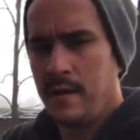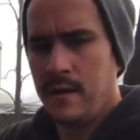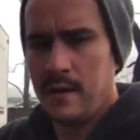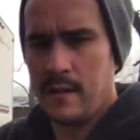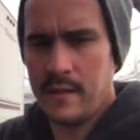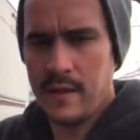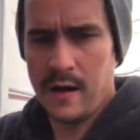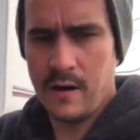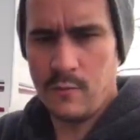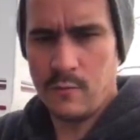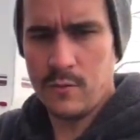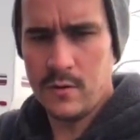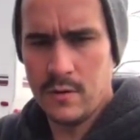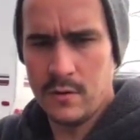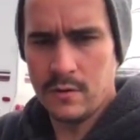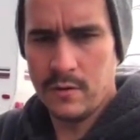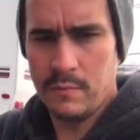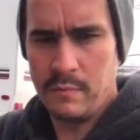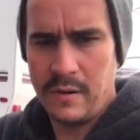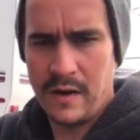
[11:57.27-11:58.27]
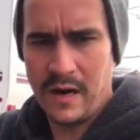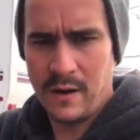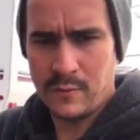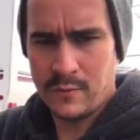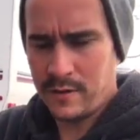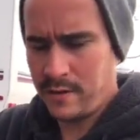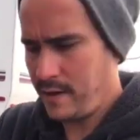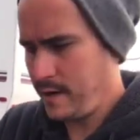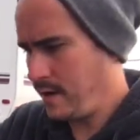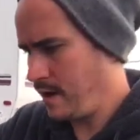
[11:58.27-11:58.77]
that will power
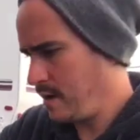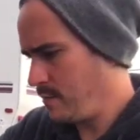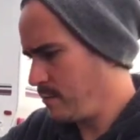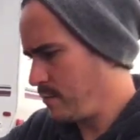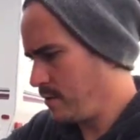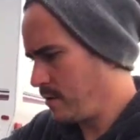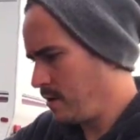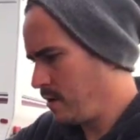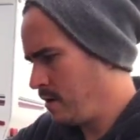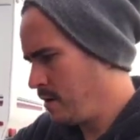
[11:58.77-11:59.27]
the camper.